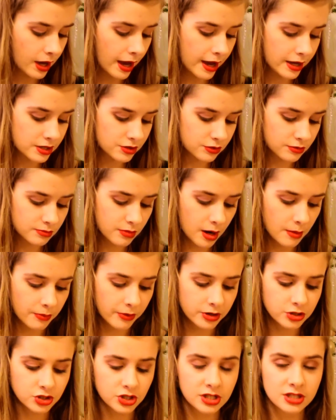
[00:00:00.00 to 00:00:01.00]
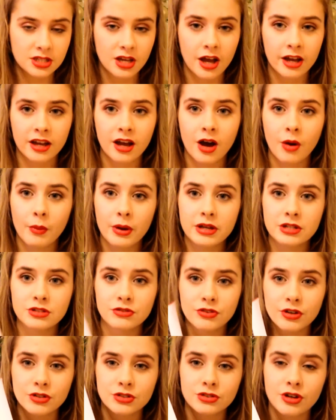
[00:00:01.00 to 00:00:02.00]
As for my brushes, I can't wait
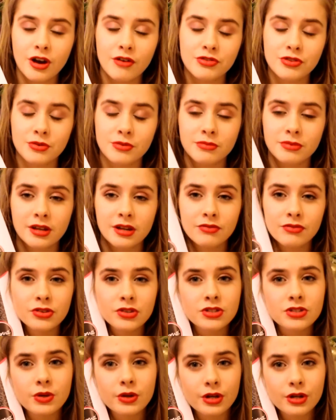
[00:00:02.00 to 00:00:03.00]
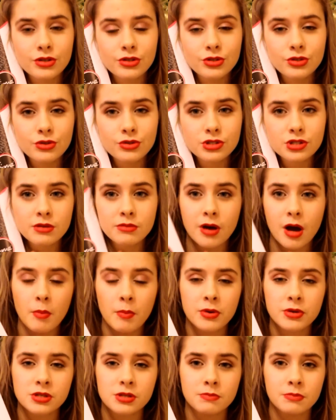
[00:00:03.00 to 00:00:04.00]
to photograph them and everything so I can use them. I'll
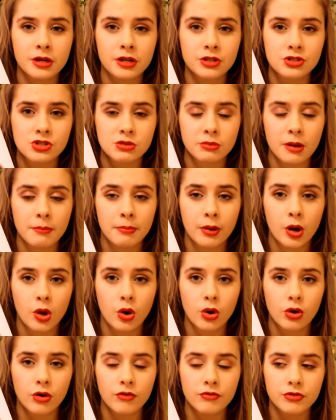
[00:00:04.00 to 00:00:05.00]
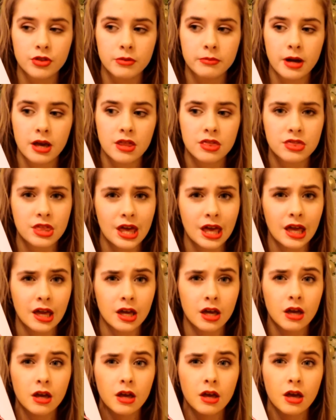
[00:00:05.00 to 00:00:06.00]
put some pictures on my blog of them, I
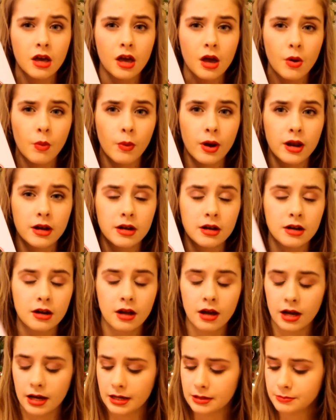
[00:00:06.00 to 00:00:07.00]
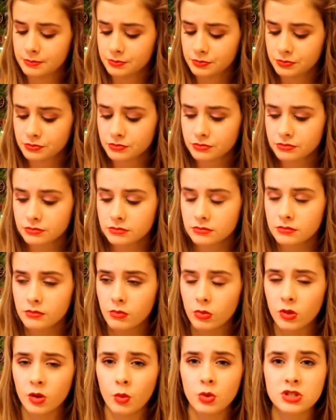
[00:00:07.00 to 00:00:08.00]
think, when
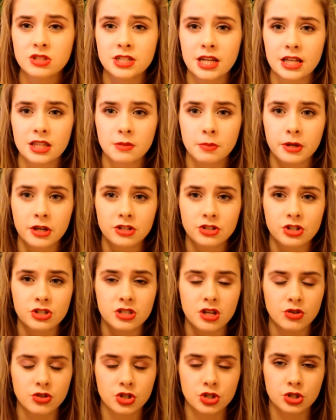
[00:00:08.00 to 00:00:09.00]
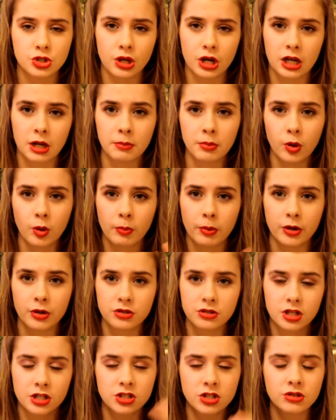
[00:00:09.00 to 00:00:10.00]
once I've taken the pictures, I'll just do like a blog
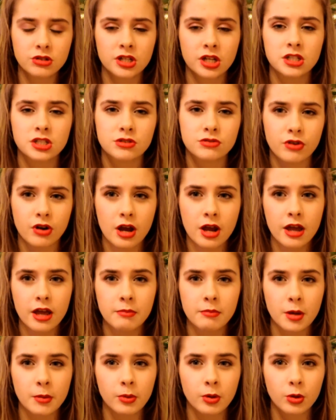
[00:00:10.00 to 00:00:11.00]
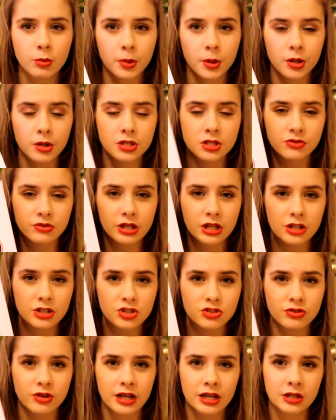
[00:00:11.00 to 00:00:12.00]
post. I don't tend to write in my blog posts really, I
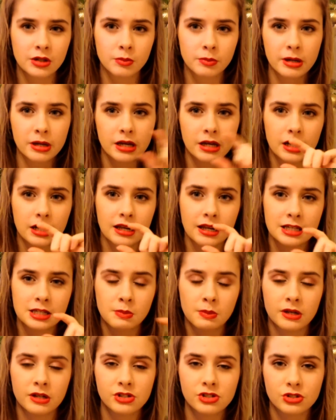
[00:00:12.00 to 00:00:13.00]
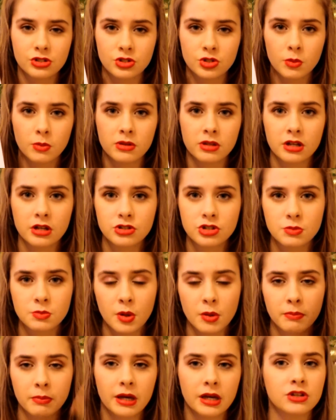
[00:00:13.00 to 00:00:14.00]
just write a little bit, a little explanation at the top, and then I just
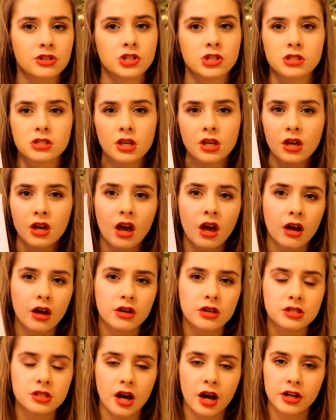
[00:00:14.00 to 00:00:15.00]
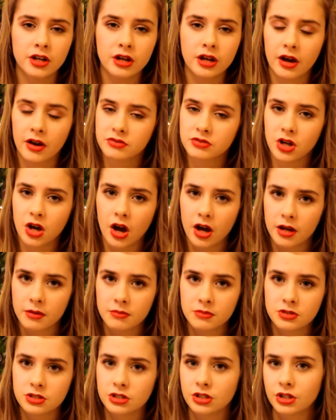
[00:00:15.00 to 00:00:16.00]
put pictures because I don't have
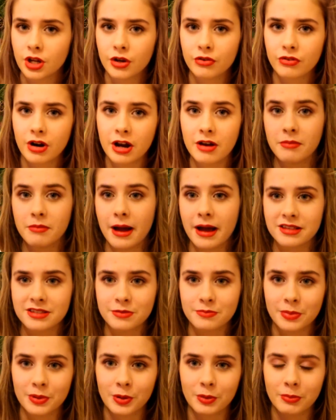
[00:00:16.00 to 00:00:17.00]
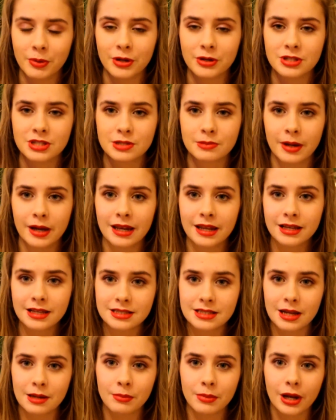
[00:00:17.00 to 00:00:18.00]
time to, you know, write a massive blog post. So my
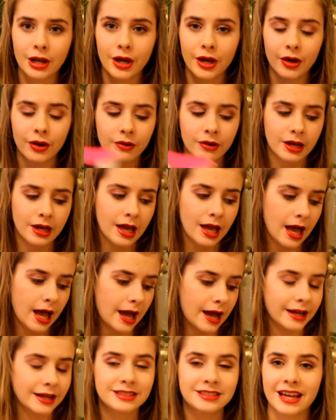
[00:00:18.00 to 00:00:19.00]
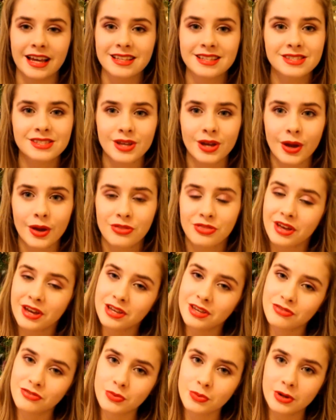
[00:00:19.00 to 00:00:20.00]
links are down below, and yes, so
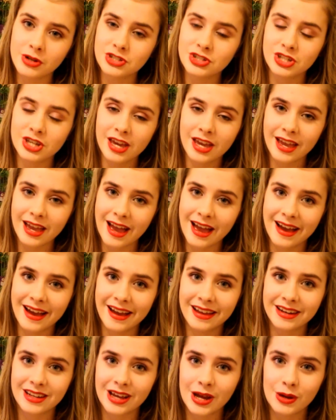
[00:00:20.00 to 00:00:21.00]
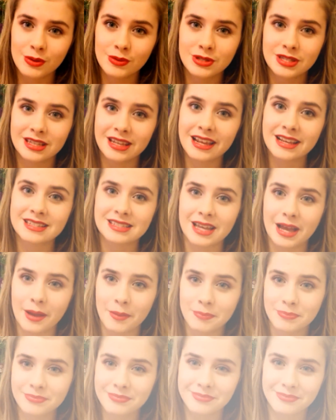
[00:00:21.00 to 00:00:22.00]
thank you for watching, and I will see you next
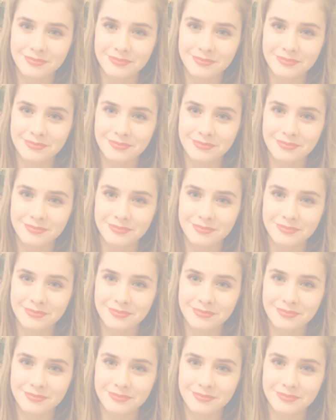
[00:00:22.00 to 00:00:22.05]
time.